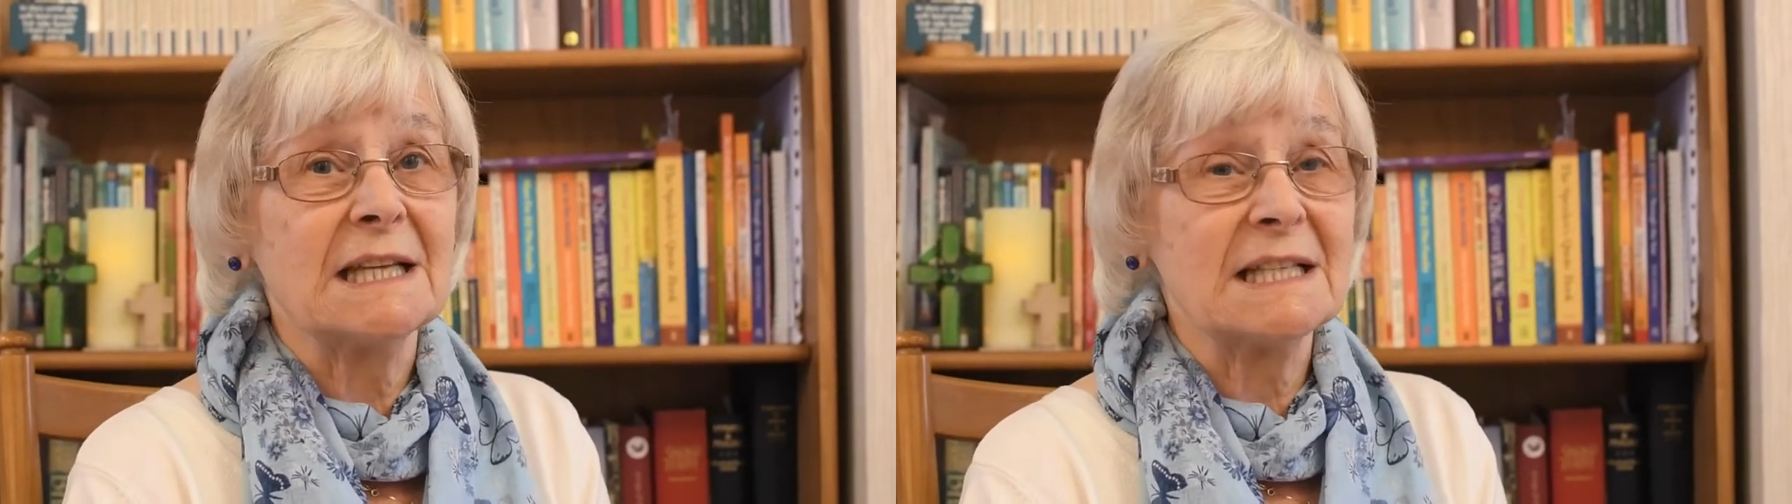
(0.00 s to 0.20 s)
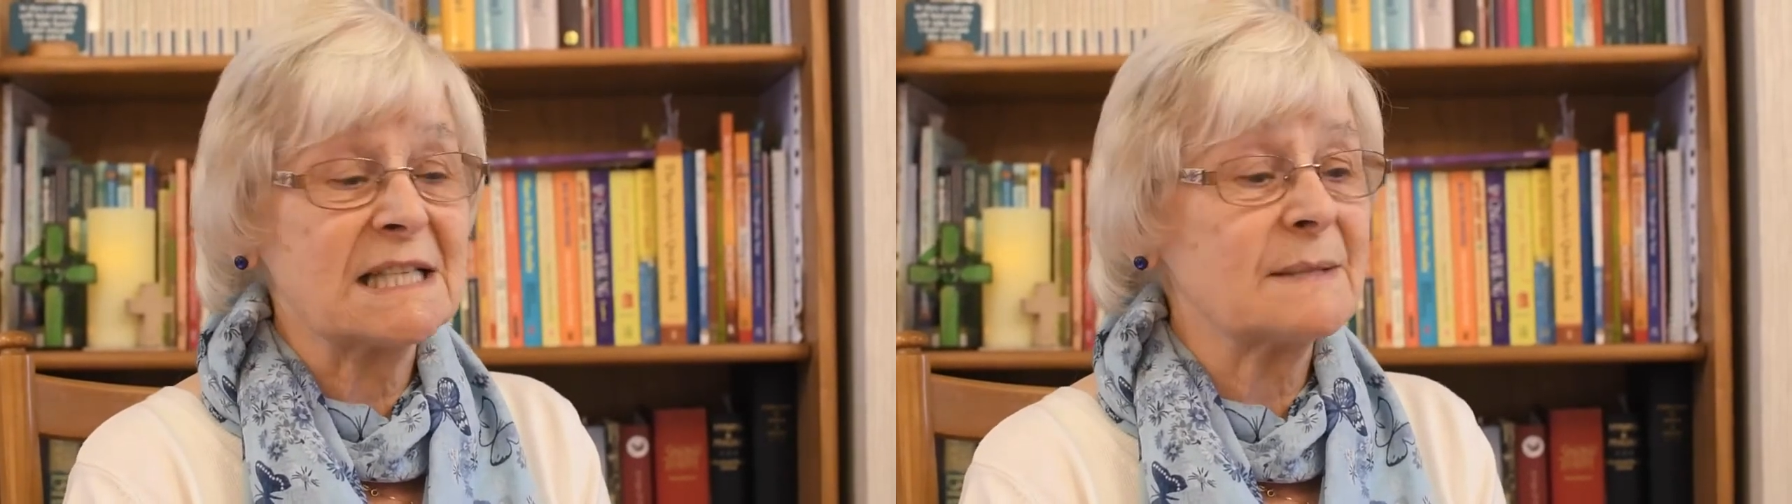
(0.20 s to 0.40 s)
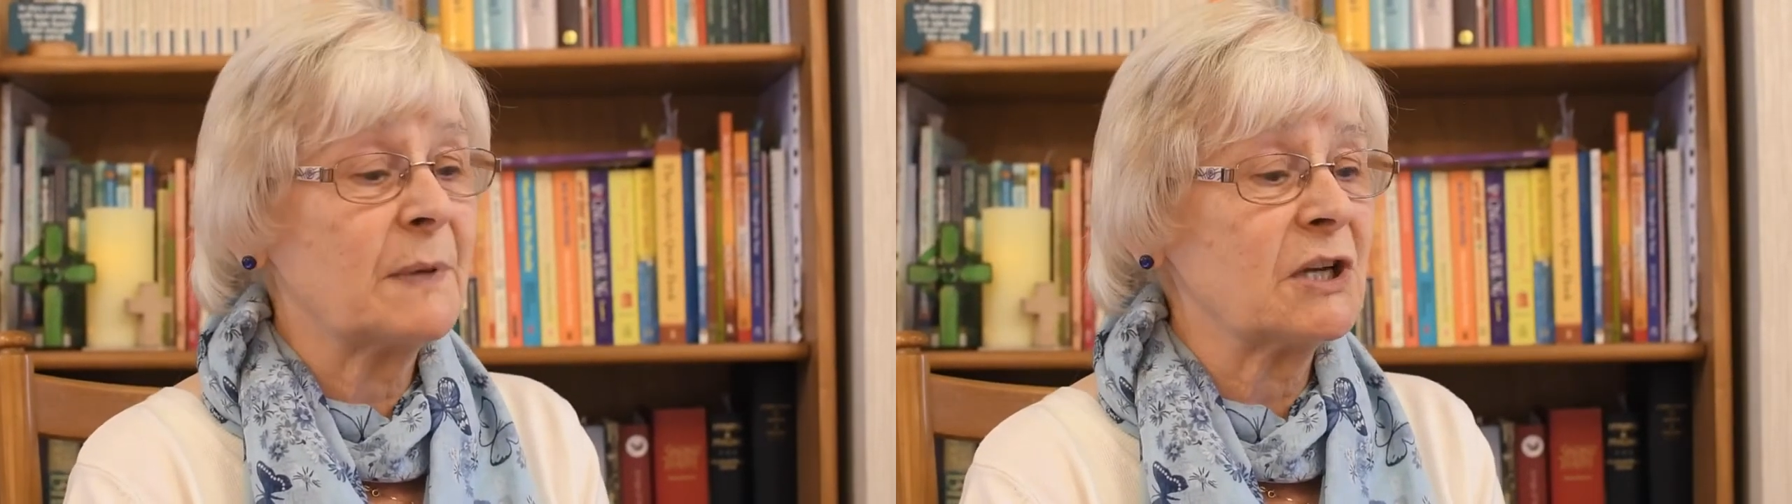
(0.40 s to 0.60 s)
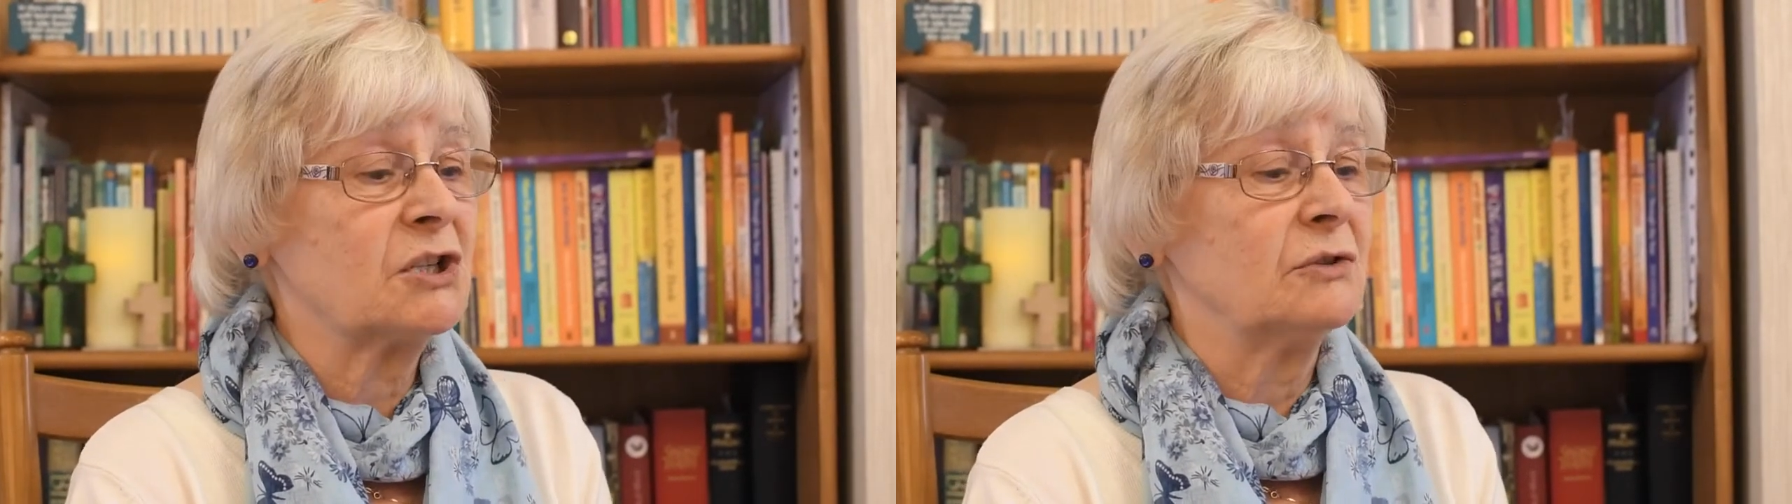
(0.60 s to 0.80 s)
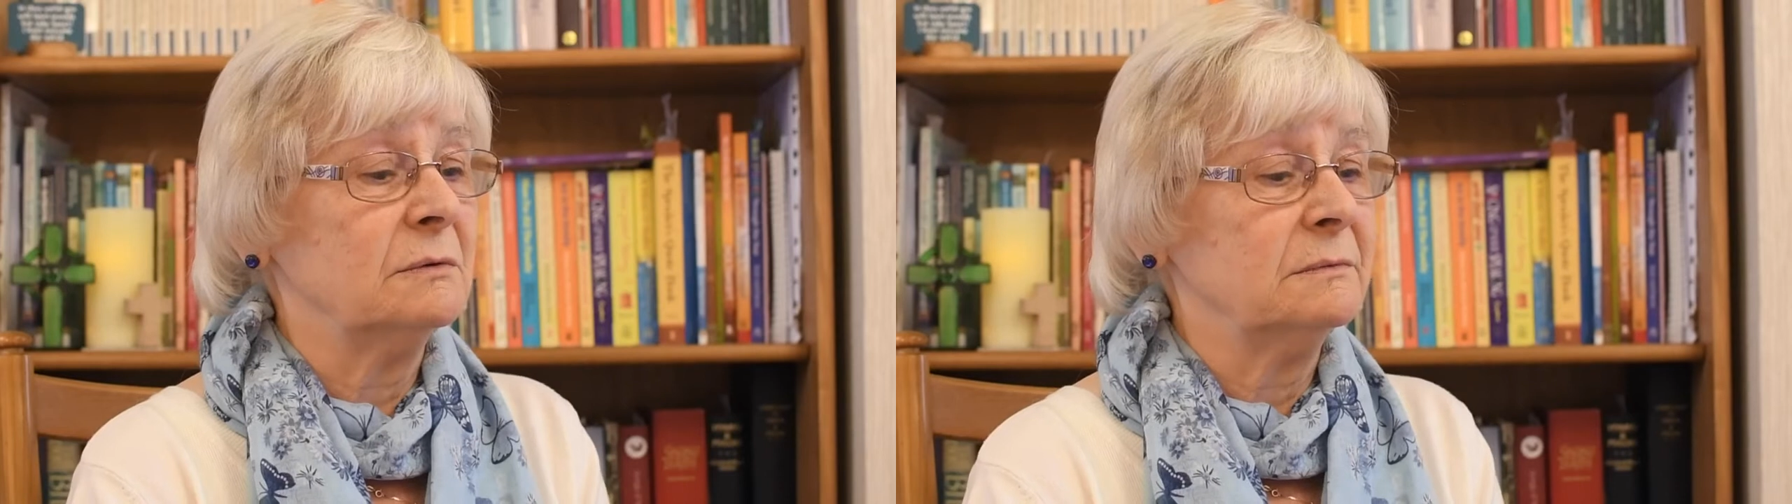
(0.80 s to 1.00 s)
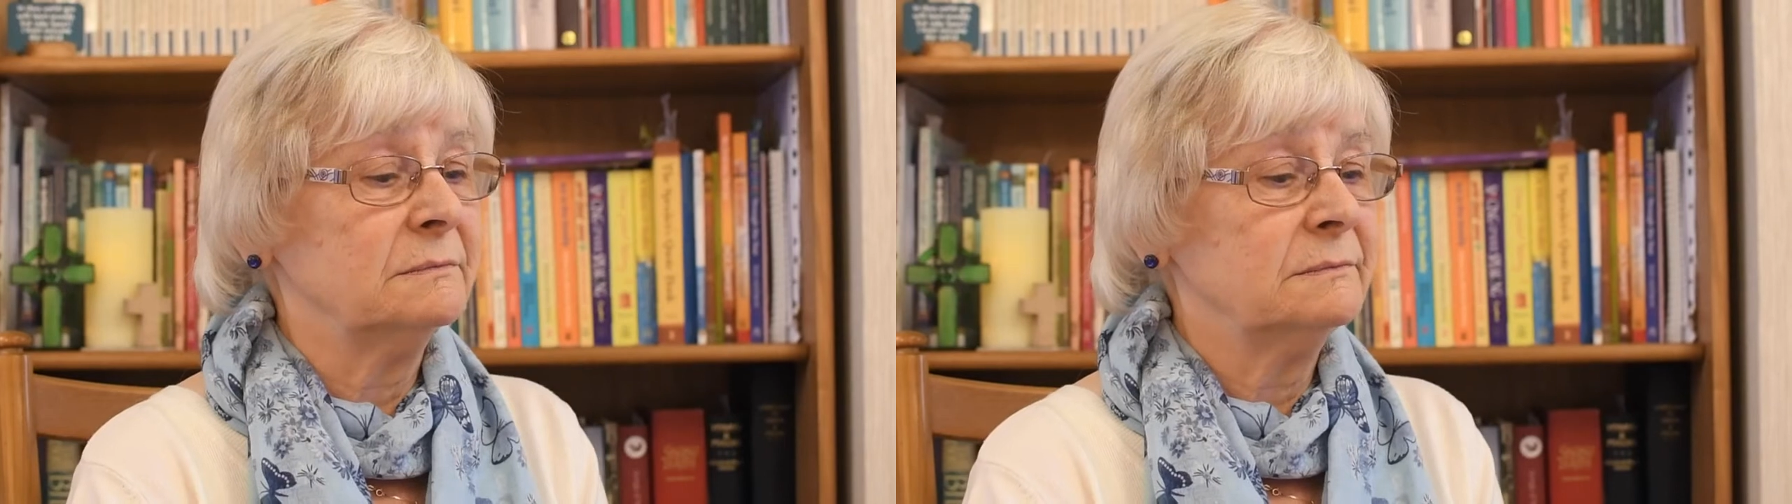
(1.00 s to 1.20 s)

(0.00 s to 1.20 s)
as special,